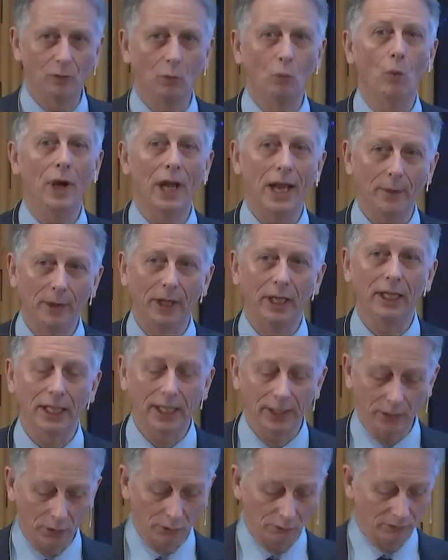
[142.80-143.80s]
and where we can
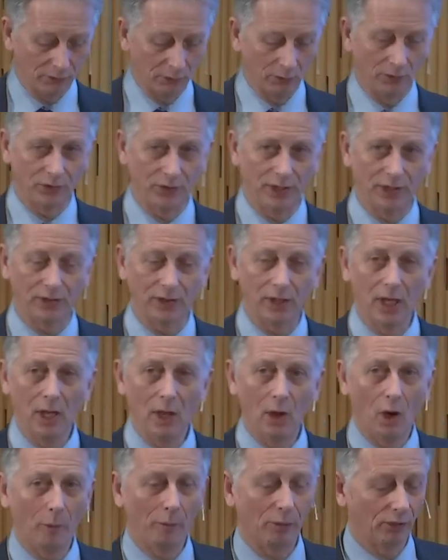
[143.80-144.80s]
get those resources
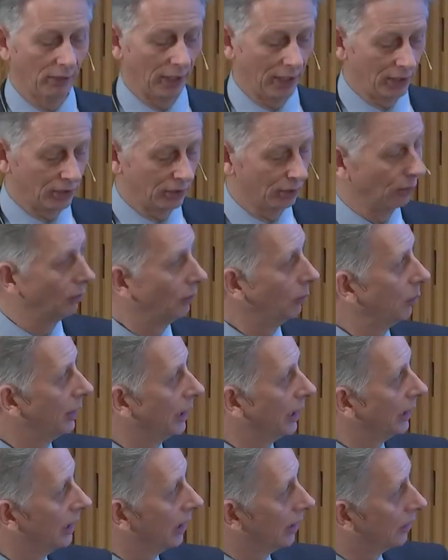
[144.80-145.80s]
operational
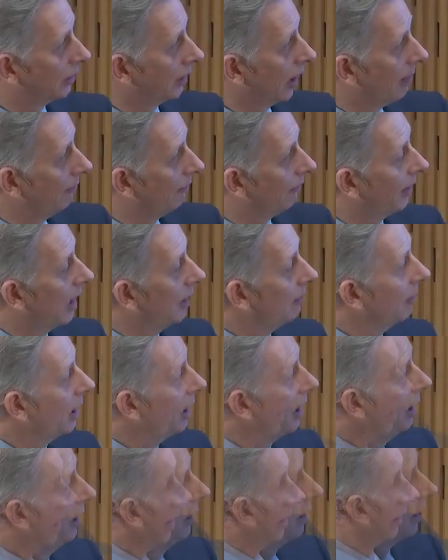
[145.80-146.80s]
within this time frame.
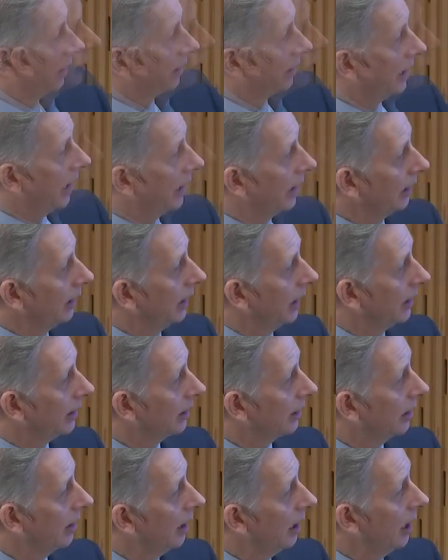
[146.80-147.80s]
The second
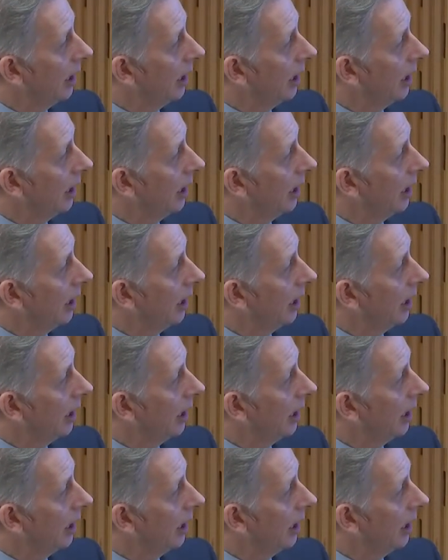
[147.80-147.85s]
is